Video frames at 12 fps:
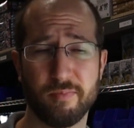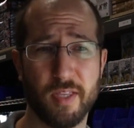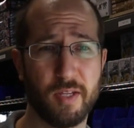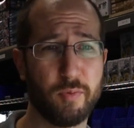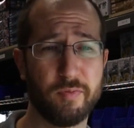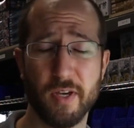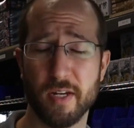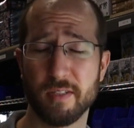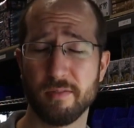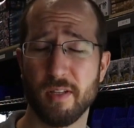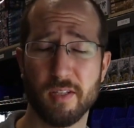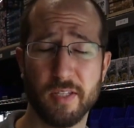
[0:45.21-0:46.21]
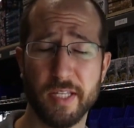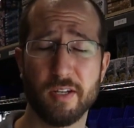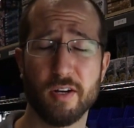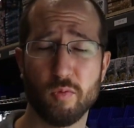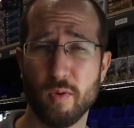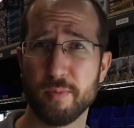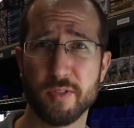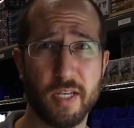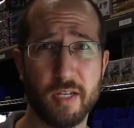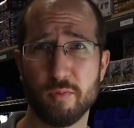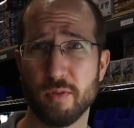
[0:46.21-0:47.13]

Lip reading: thing. We've got a link on our website.